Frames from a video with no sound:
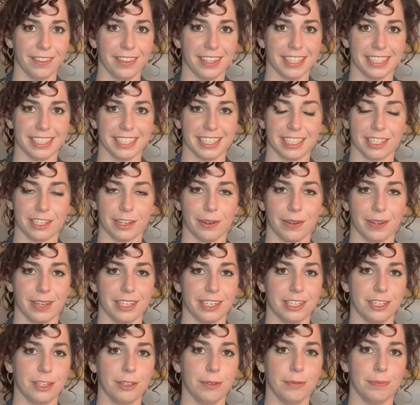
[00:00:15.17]
This is going
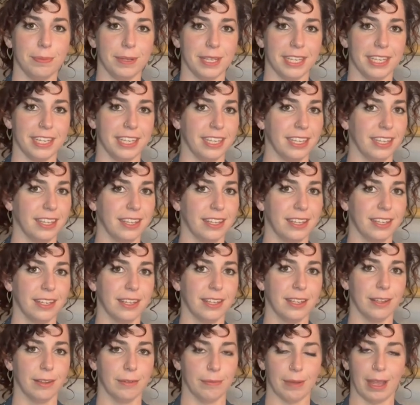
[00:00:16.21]
to be
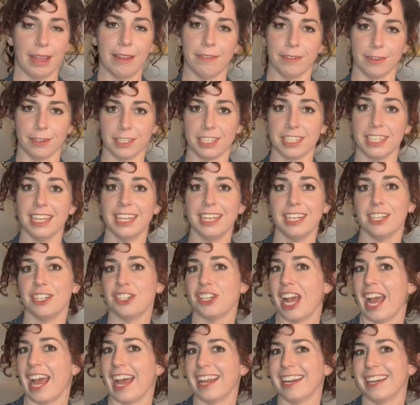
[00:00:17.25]
my first knit and
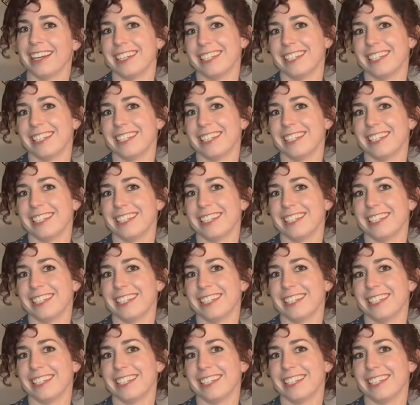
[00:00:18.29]
chat.